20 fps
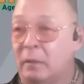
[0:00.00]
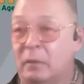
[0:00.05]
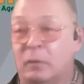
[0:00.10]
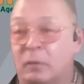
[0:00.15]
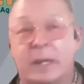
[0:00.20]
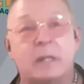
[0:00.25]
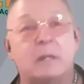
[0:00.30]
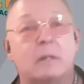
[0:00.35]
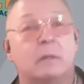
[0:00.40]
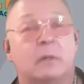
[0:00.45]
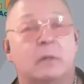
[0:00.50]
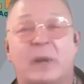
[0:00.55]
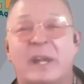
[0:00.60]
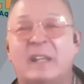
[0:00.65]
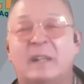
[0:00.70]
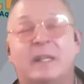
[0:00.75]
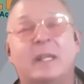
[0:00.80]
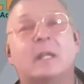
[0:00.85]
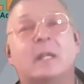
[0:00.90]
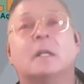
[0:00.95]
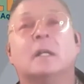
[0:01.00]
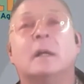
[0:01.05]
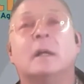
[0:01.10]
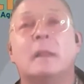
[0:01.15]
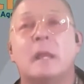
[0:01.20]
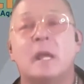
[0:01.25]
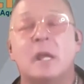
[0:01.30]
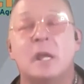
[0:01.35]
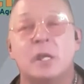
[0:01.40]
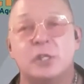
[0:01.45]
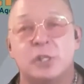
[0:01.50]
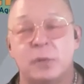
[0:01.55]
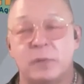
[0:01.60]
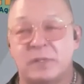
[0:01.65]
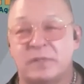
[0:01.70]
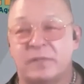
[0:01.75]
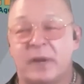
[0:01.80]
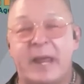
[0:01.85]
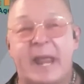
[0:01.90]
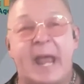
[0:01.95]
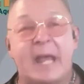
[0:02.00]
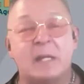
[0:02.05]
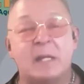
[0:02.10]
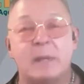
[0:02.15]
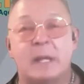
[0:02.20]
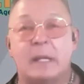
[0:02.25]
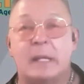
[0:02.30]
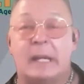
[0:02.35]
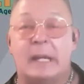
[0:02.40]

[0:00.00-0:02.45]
great leader. She was very adamant.